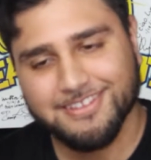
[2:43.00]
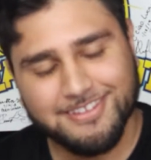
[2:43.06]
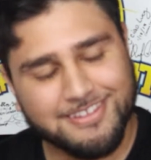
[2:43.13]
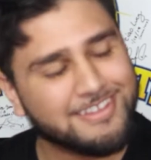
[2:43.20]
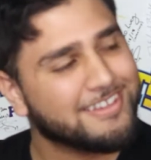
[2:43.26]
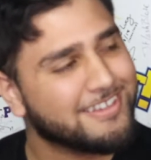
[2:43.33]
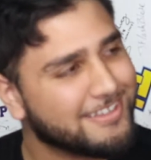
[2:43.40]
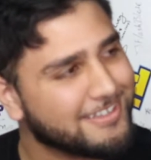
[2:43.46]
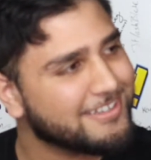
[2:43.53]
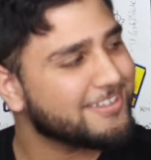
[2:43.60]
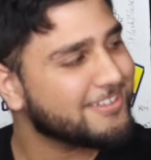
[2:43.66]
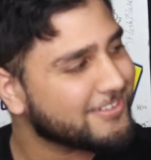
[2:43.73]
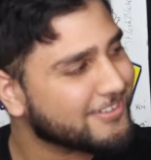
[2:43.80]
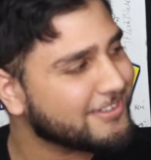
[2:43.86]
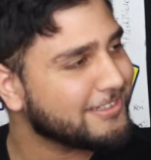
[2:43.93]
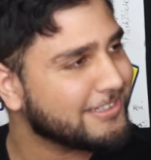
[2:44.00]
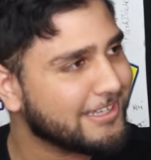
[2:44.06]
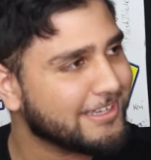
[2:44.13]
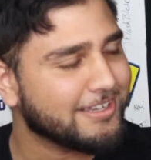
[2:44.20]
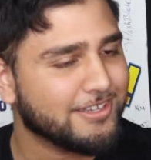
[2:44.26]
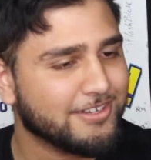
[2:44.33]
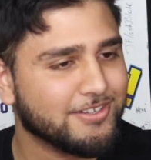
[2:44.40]
Yeah, it is. Yeah,
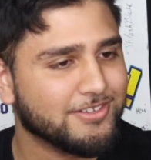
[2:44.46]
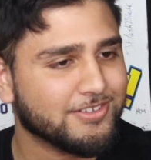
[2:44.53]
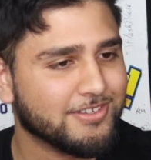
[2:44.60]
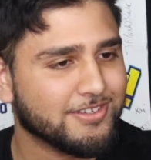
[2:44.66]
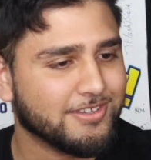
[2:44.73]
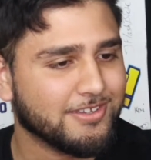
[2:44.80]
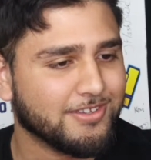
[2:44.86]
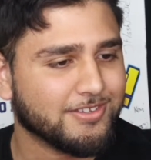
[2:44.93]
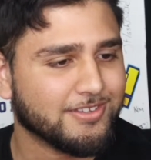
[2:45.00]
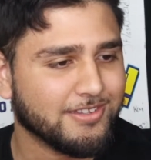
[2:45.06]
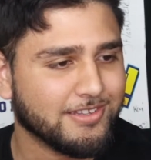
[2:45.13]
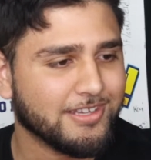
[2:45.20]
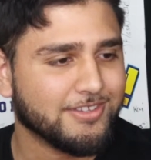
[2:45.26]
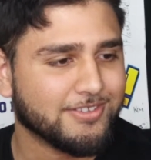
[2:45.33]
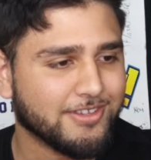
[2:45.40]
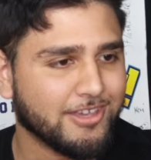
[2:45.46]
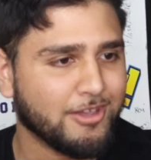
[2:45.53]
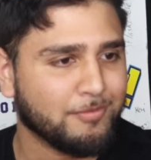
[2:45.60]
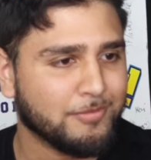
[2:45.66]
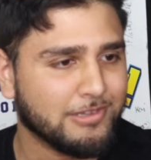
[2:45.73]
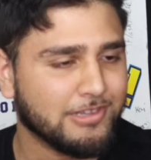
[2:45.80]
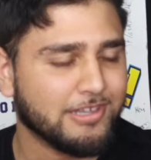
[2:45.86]
like it's a nice
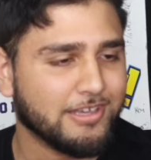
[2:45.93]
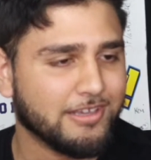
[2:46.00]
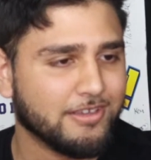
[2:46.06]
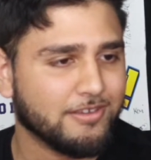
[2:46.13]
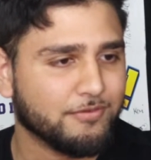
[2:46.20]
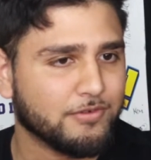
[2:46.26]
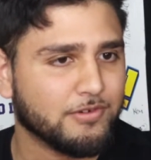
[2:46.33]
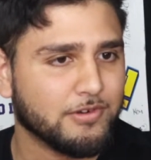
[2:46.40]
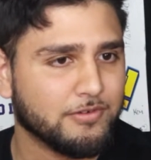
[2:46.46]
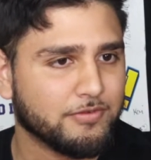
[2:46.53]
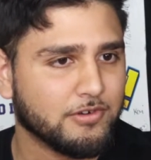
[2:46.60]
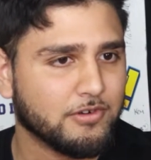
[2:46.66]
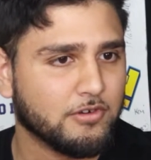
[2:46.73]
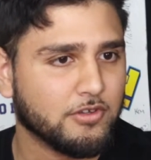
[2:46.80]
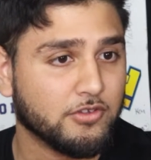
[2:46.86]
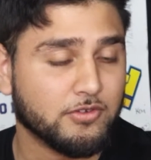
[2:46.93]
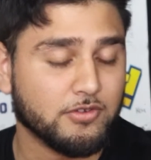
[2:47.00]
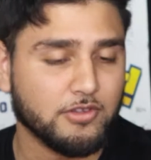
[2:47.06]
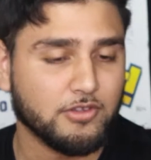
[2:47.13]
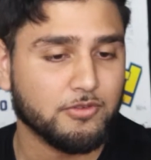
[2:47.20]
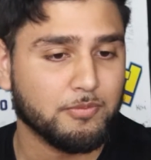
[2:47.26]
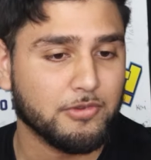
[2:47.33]
camera. Like for real,
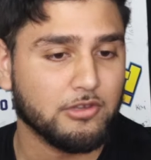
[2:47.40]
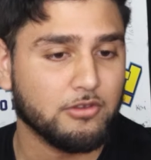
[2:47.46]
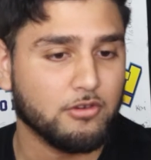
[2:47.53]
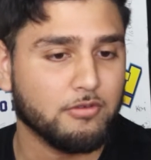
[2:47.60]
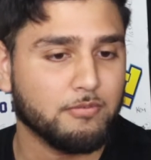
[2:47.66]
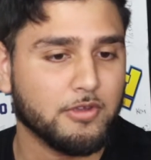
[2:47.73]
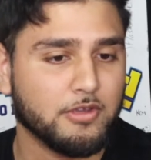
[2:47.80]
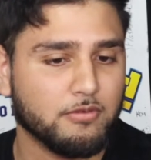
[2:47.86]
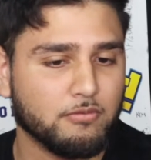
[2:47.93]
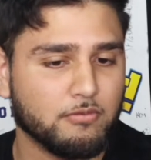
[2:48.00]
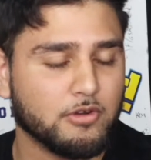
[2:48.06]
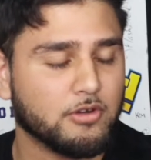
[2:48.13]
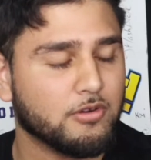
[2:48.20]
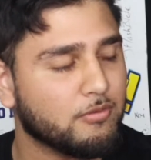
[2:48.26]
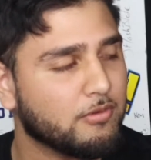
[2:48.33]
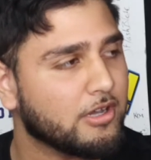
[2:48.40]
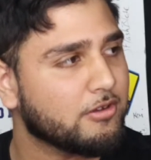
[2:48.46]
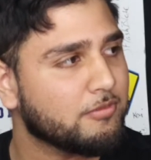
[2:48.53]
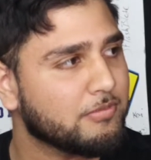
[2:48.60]
it's been doing me real well.